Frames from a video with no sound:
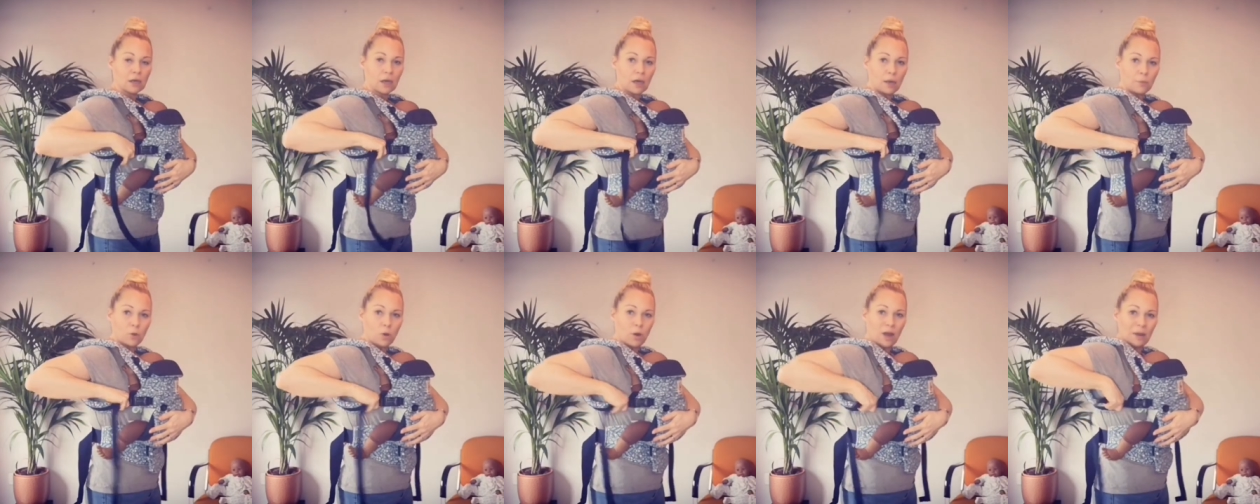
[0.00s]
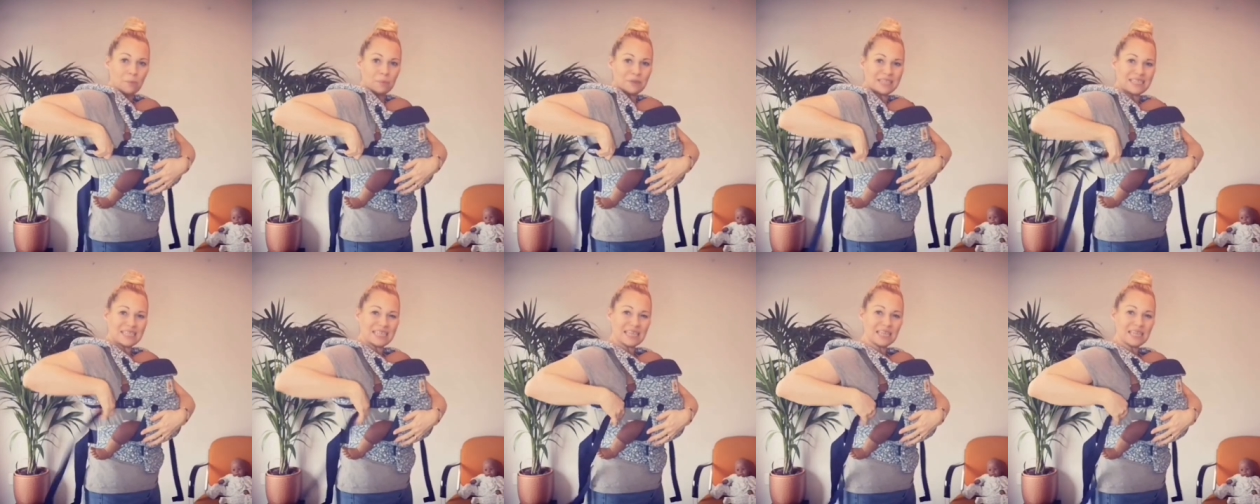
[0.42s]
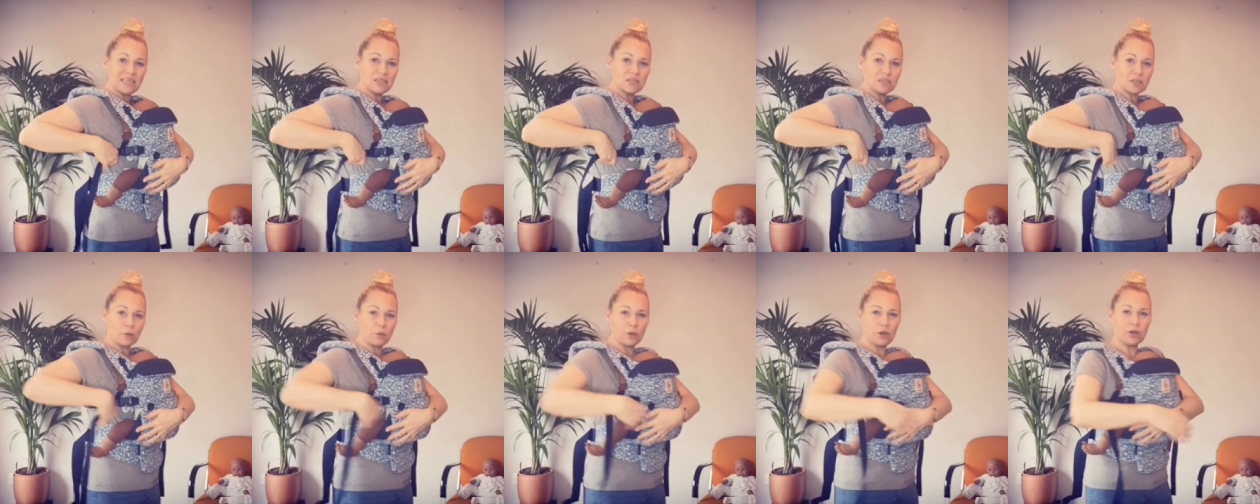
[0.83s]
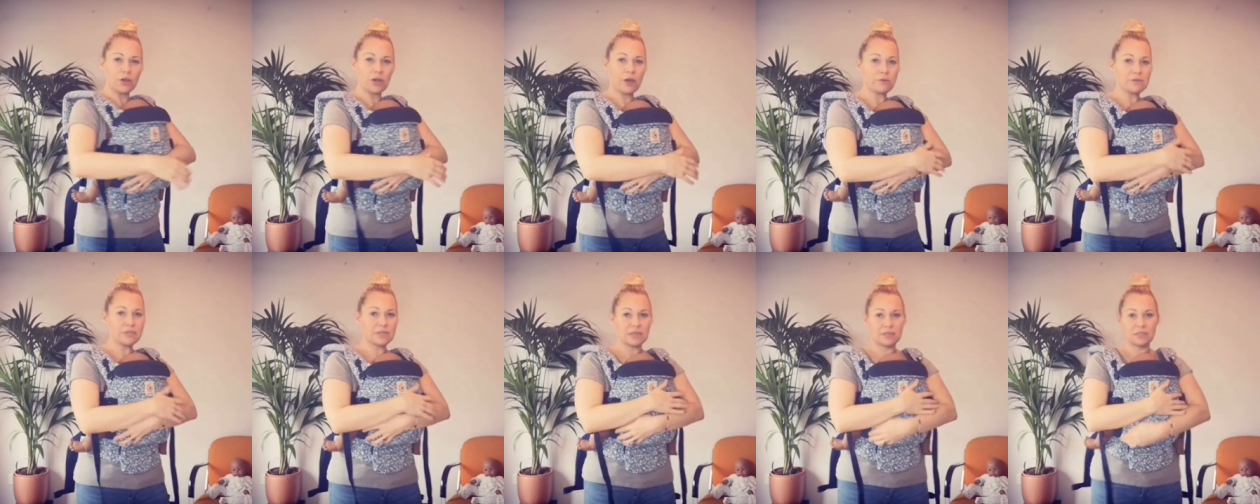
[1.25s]
I'm quite petite, so
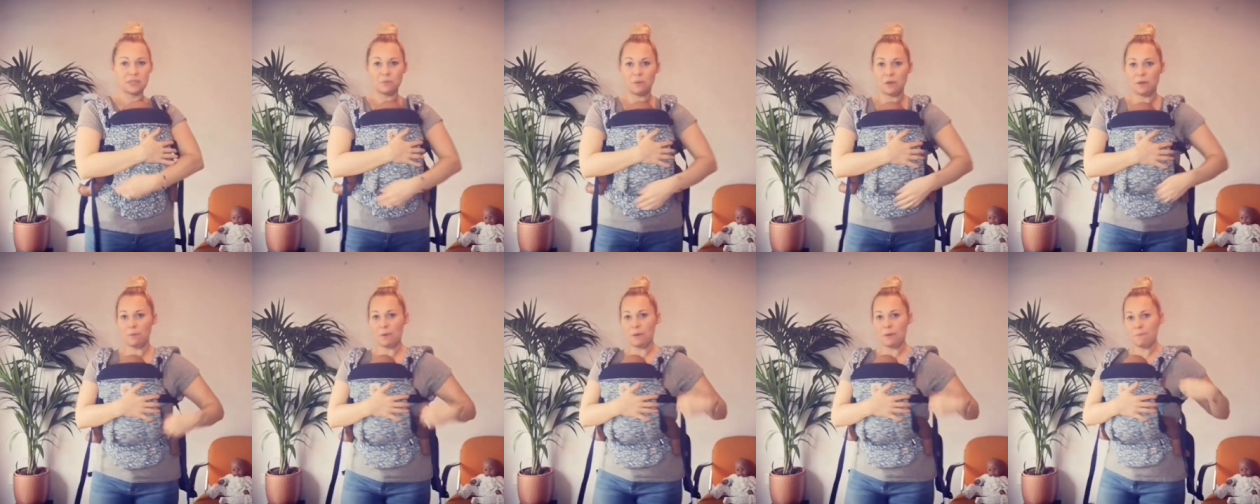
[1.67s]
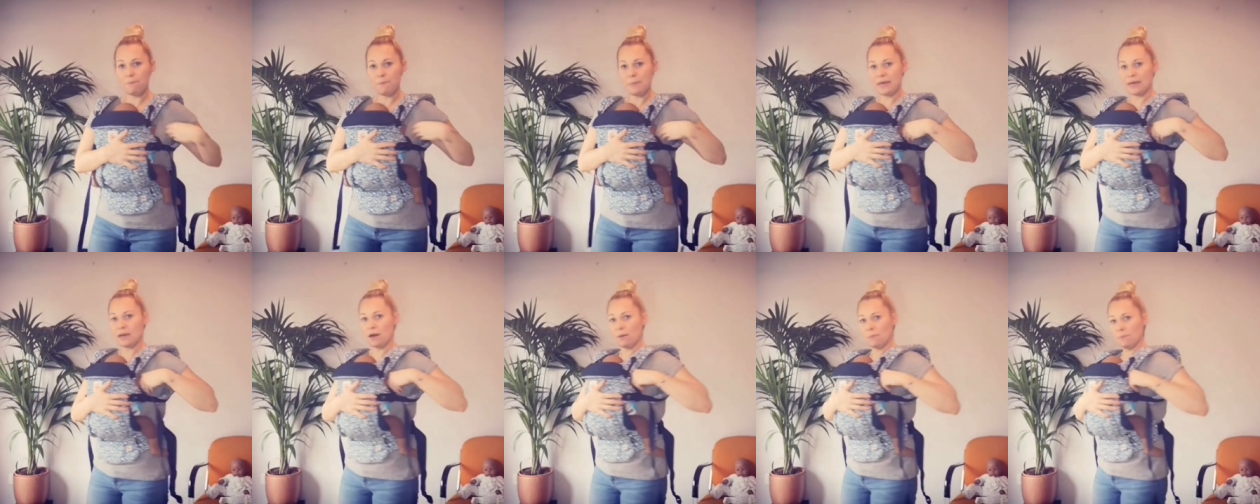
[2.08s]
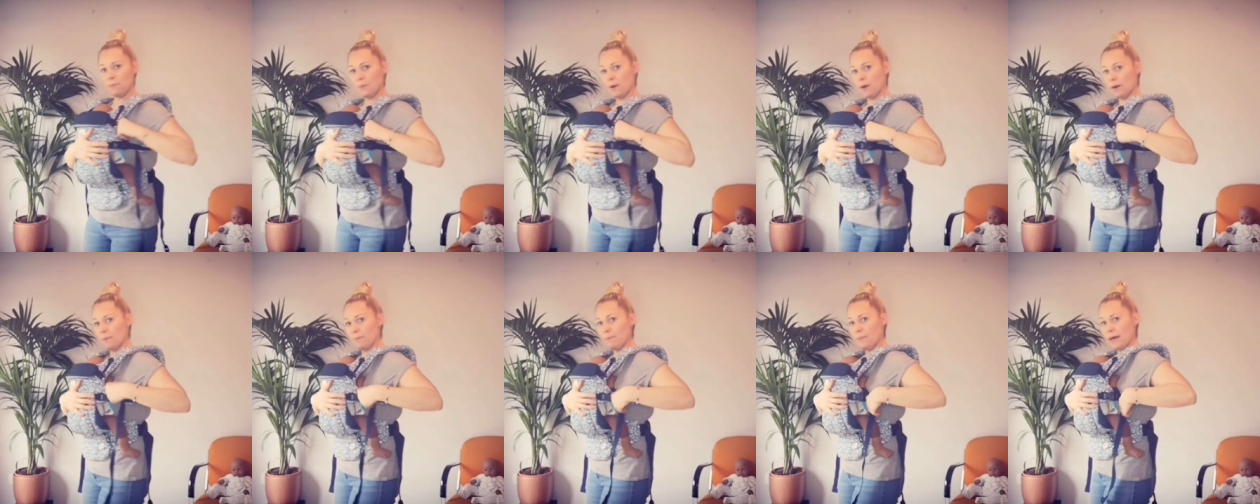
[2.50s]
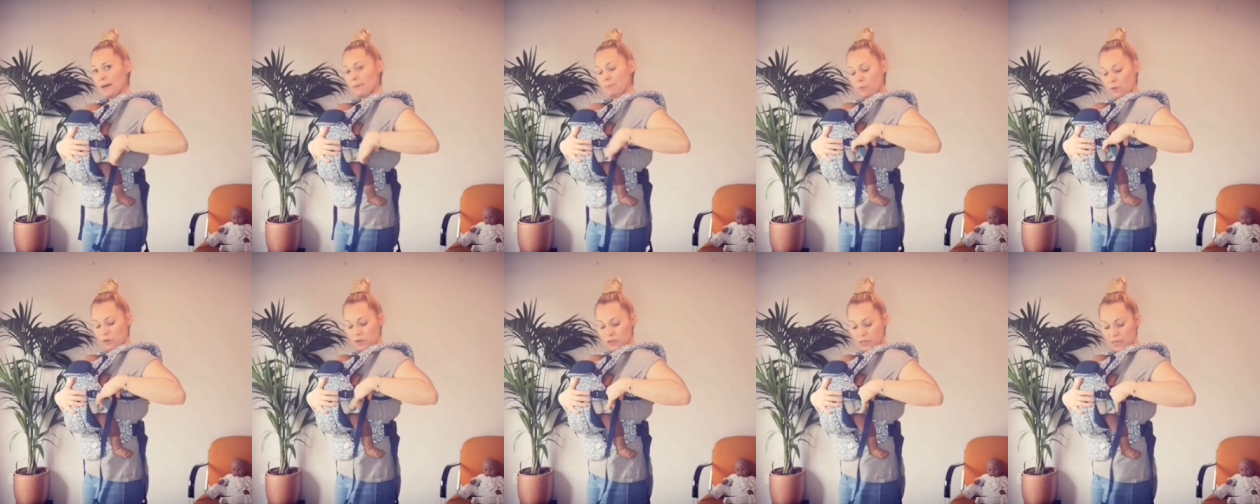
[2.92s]
Ergos tend to be a bit big on my
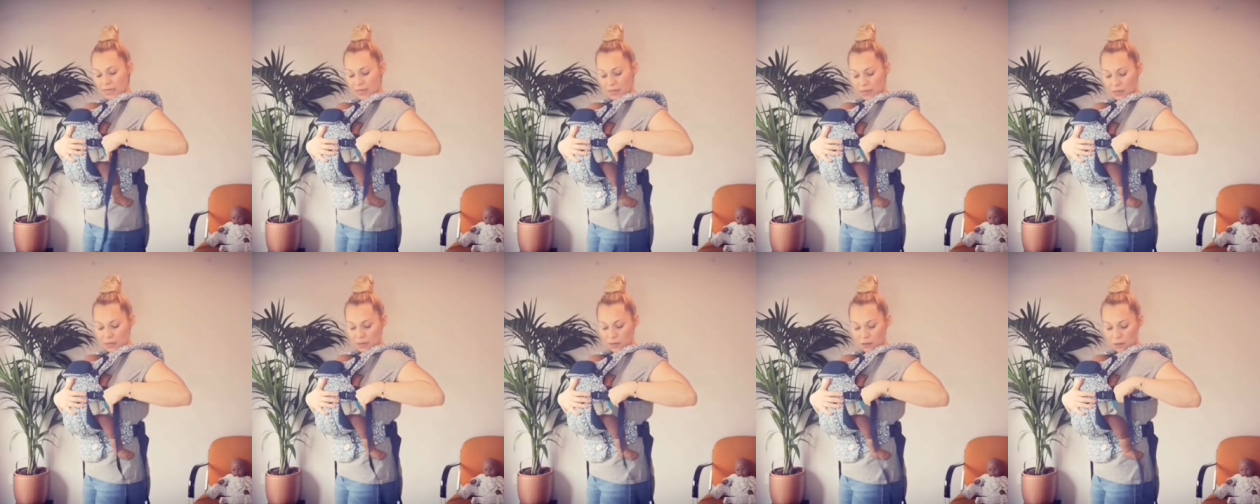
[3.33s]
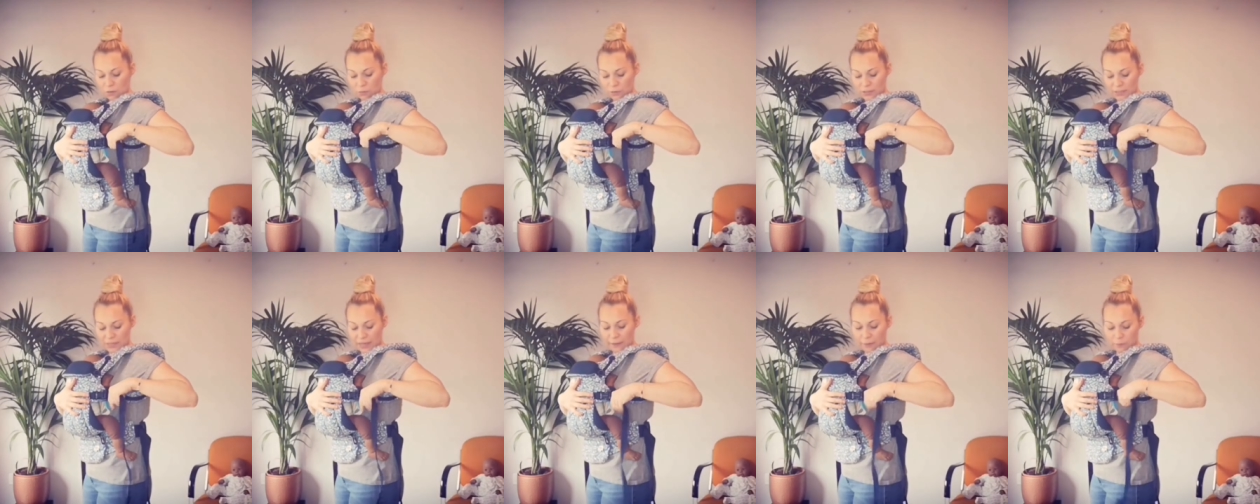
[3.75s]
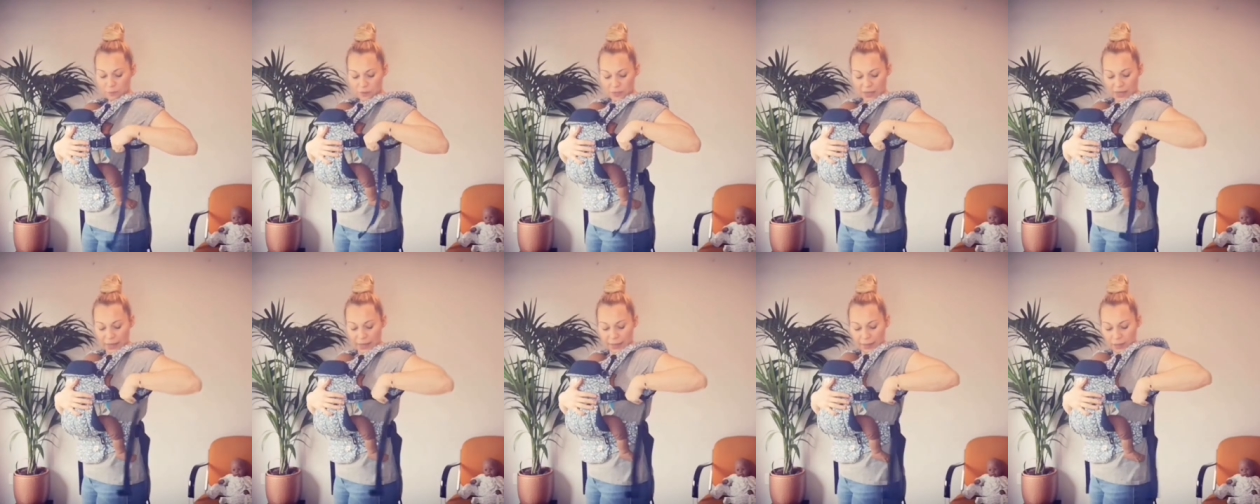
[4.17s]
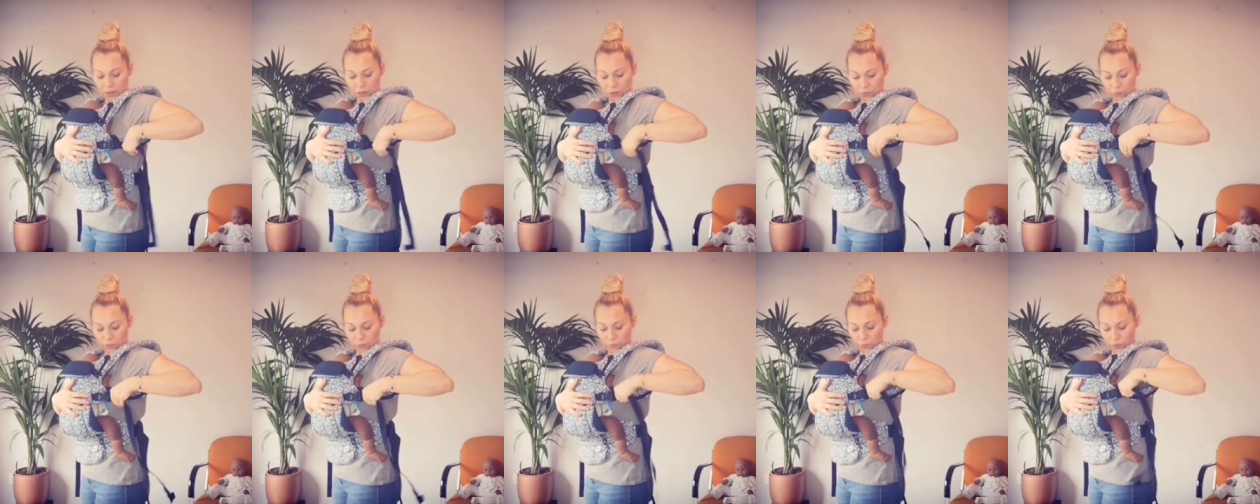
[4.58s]
body. I can't always get them tight
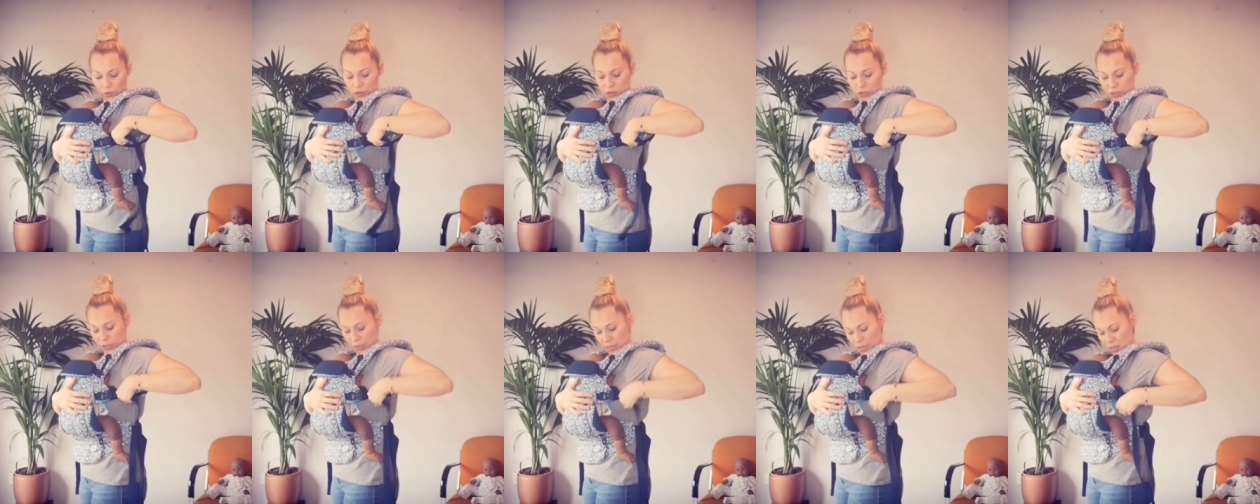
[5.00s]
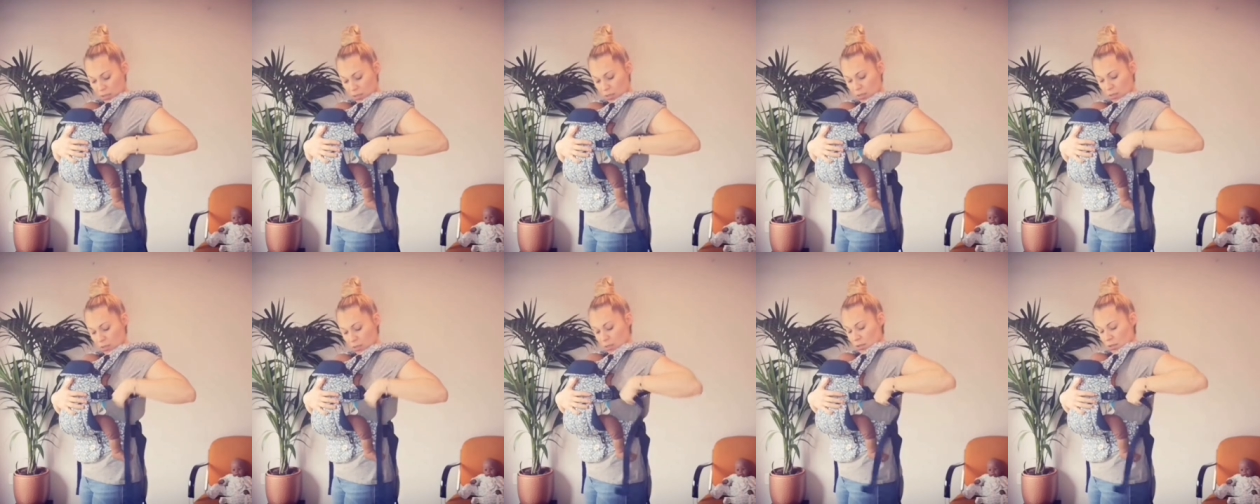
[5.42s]
enough, unfortunately.